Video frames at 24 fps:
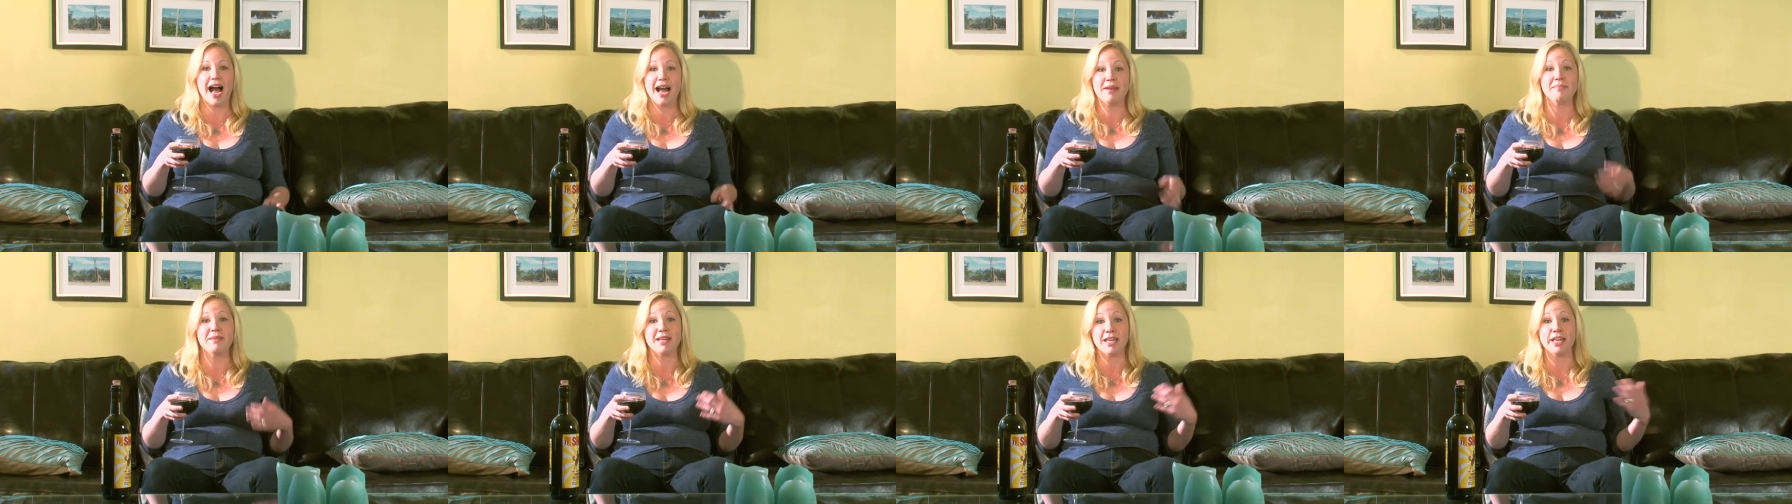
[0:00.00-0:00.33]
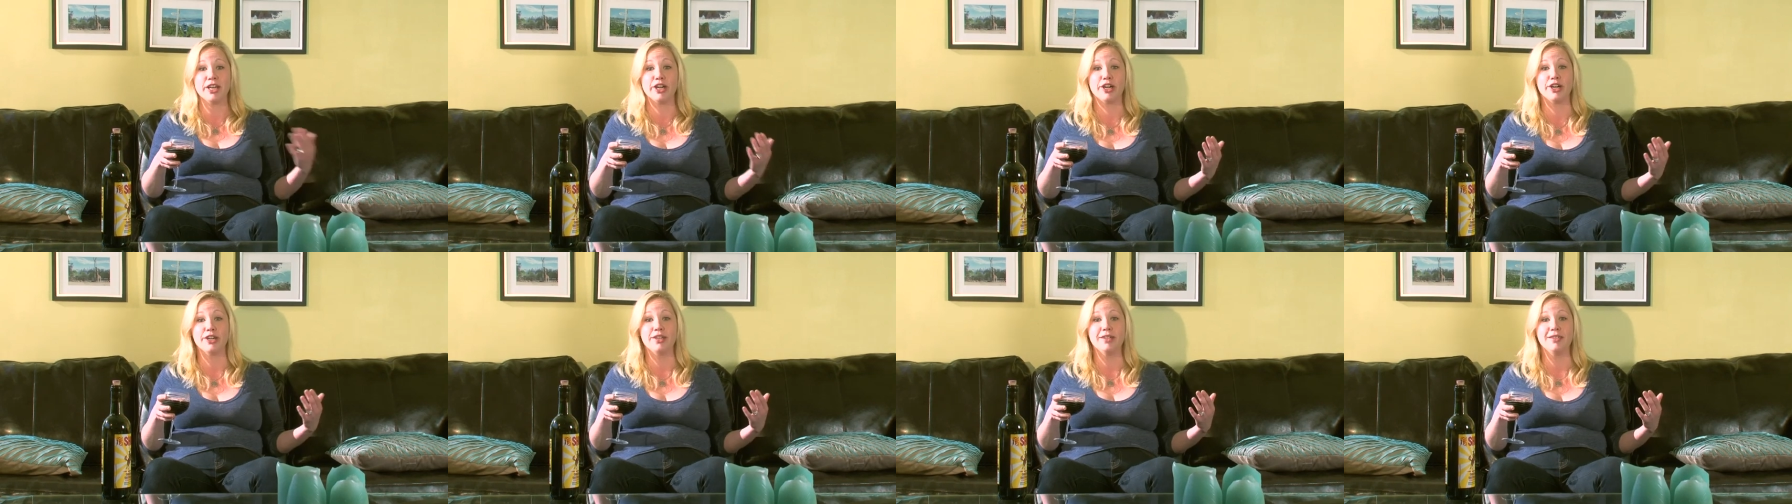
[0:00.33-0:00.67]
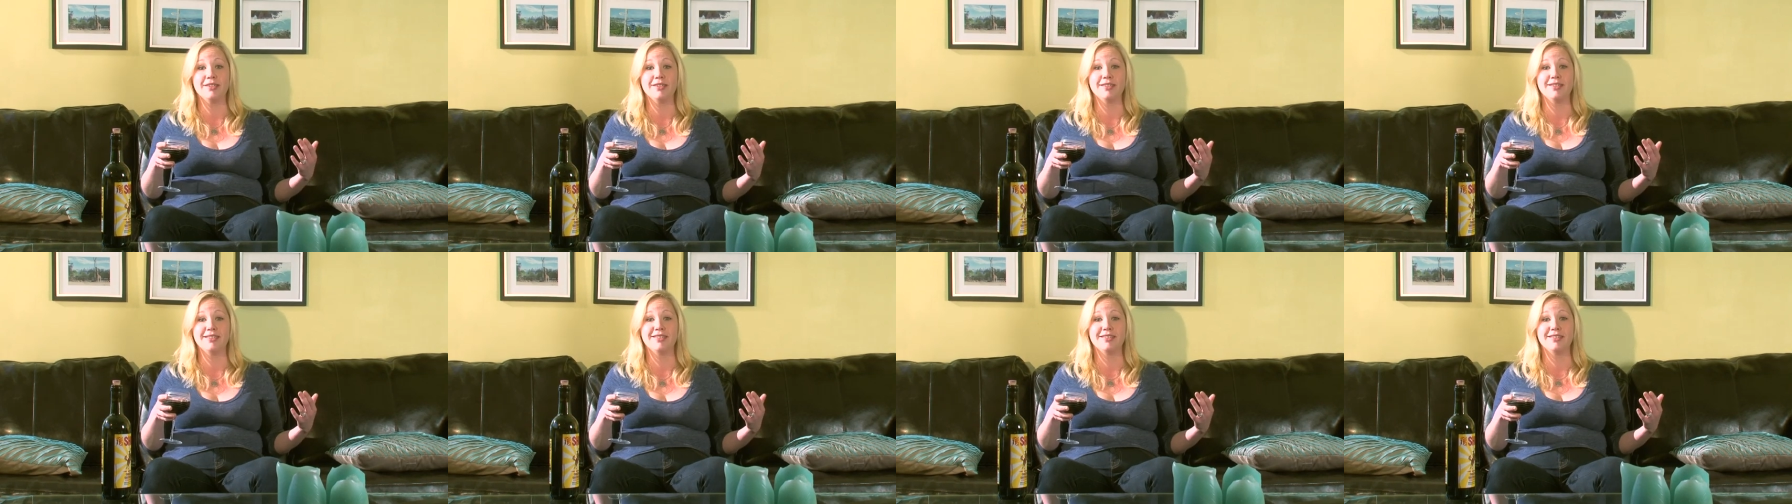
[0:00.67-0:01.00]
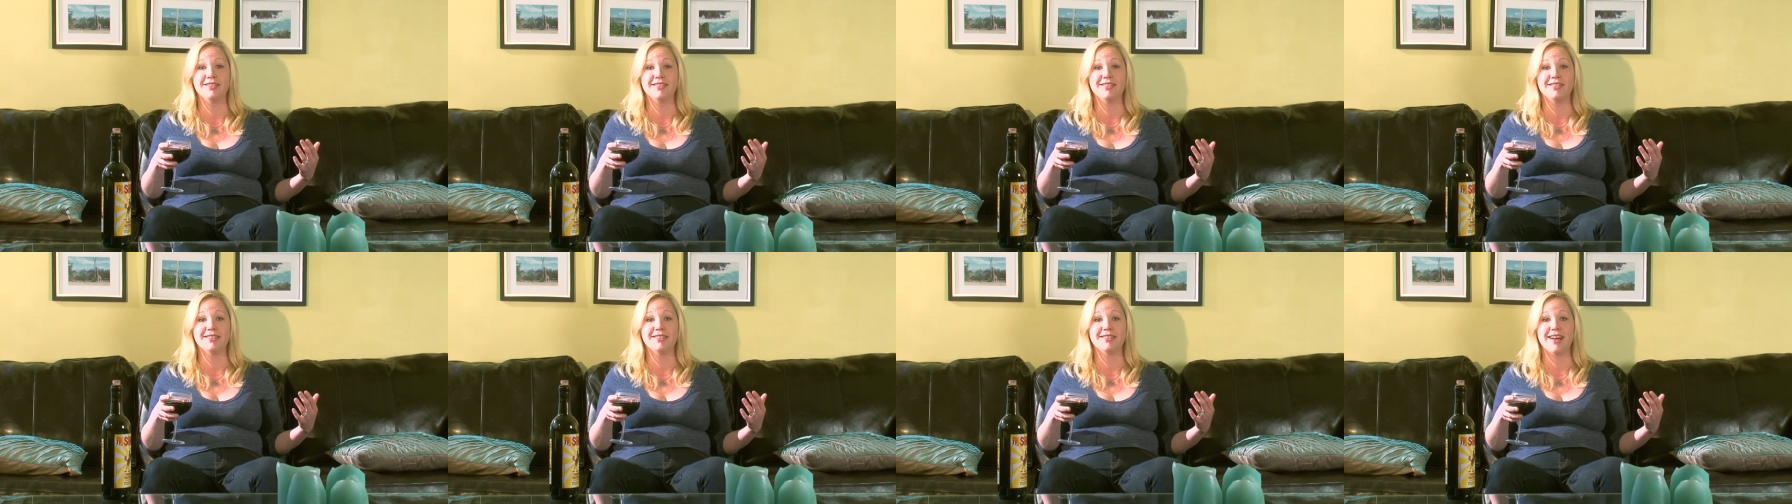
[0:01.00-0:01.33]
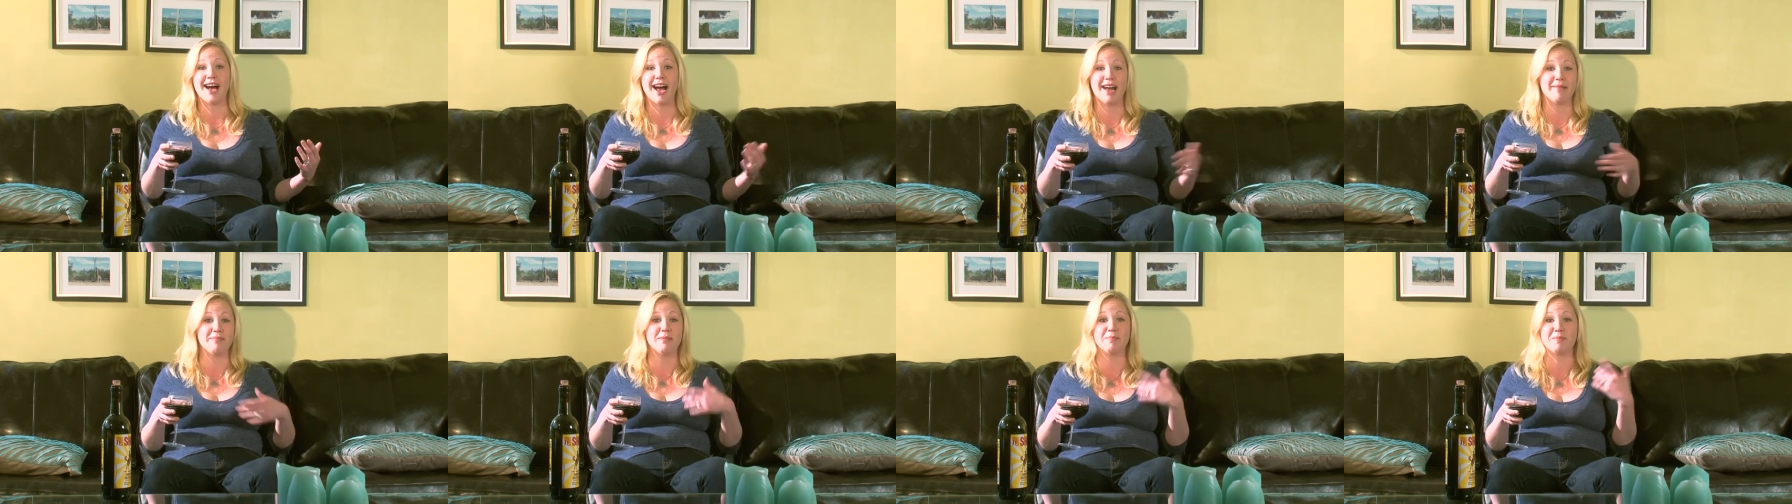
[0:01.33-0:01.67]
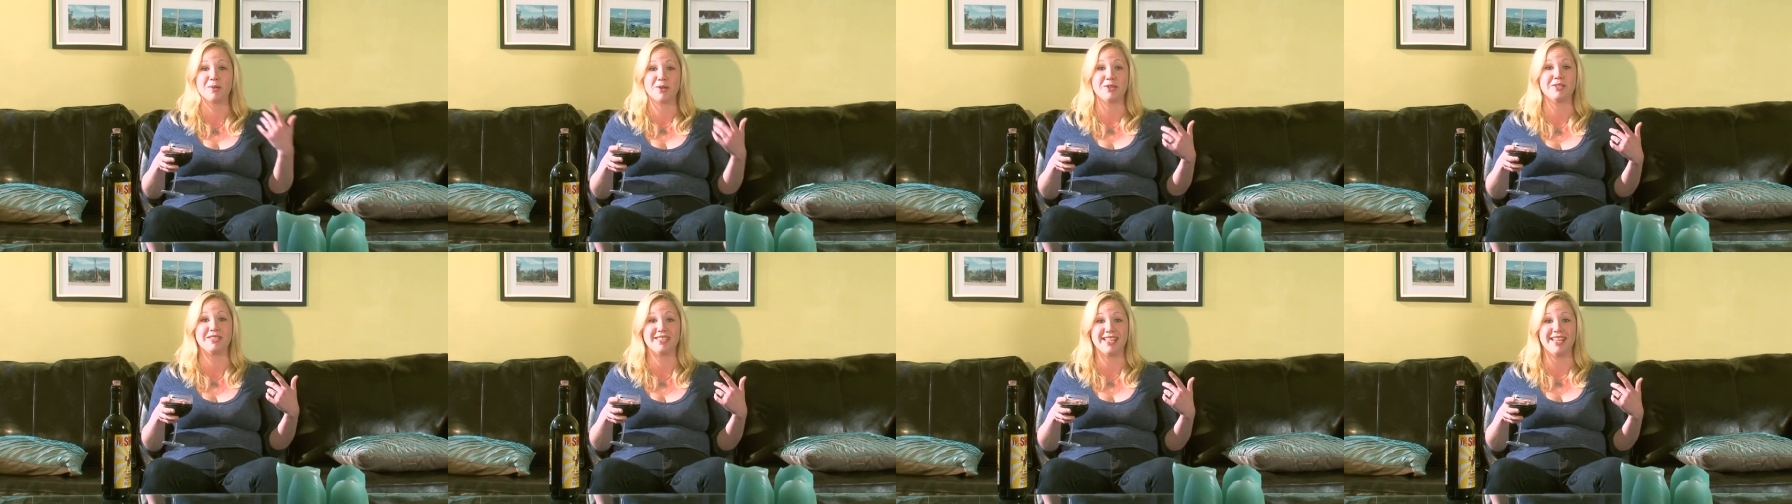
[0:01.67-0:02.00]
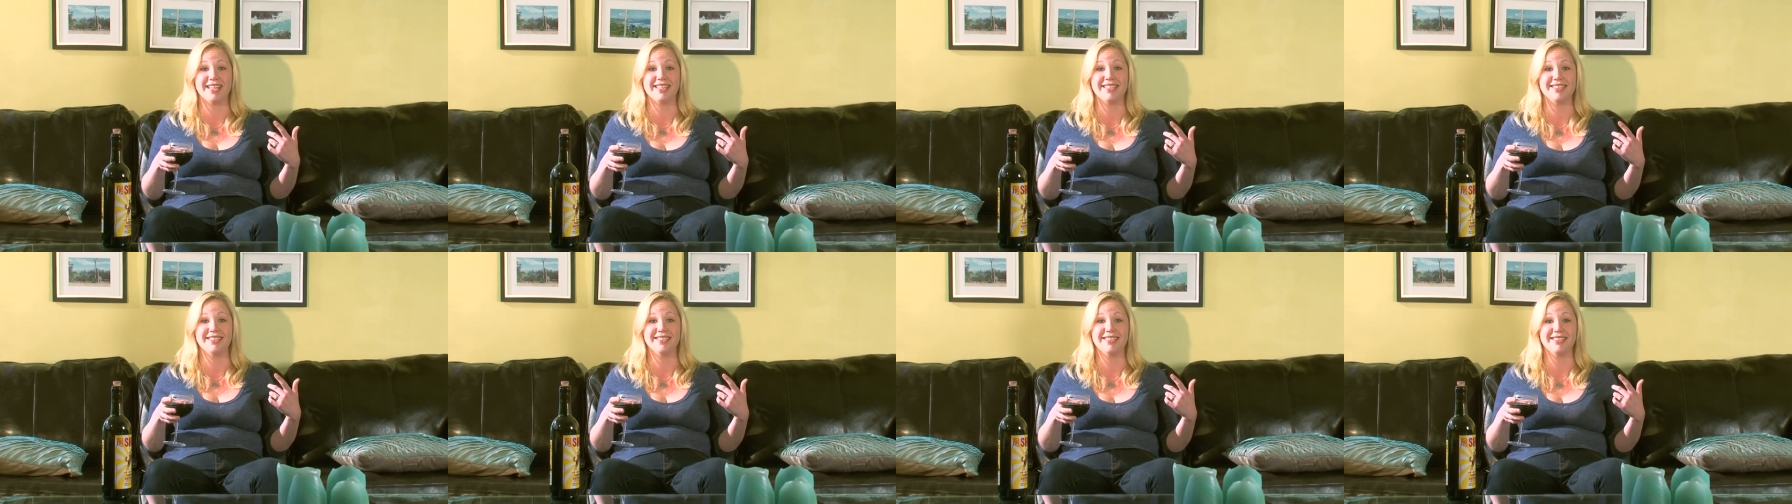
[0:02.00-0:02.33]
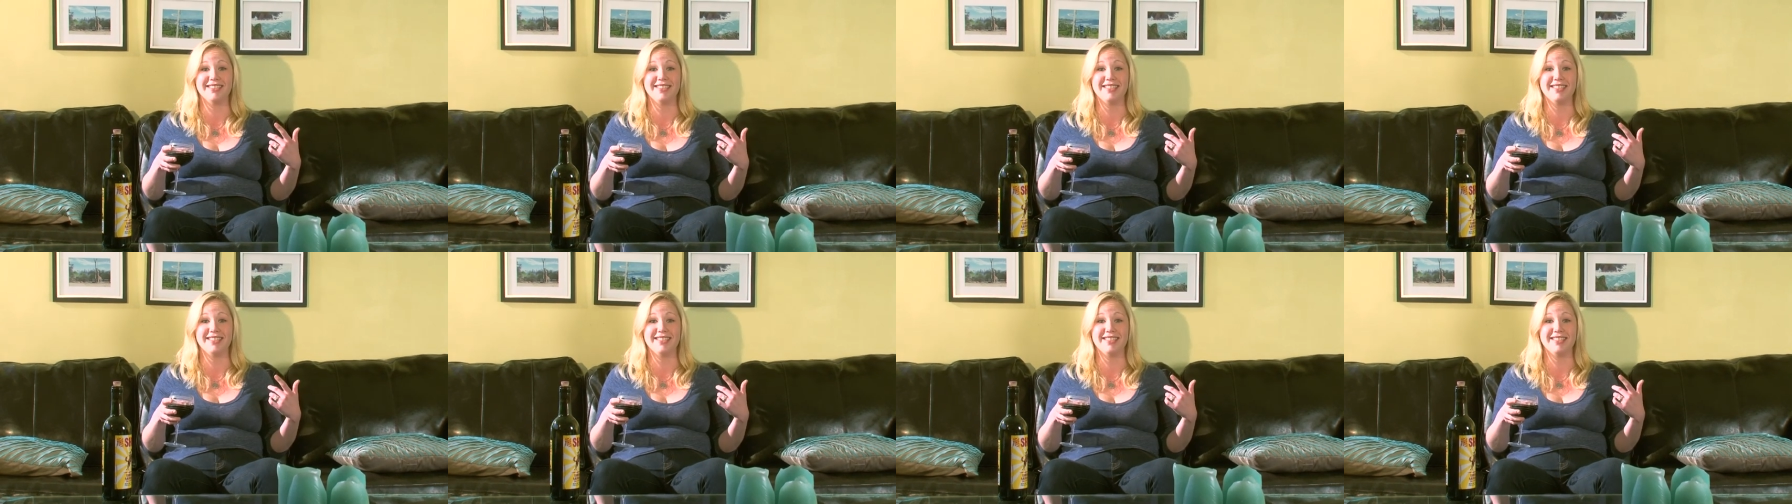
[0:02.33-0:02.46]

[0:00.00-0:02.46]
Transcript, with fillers: I'm here. I'm a person.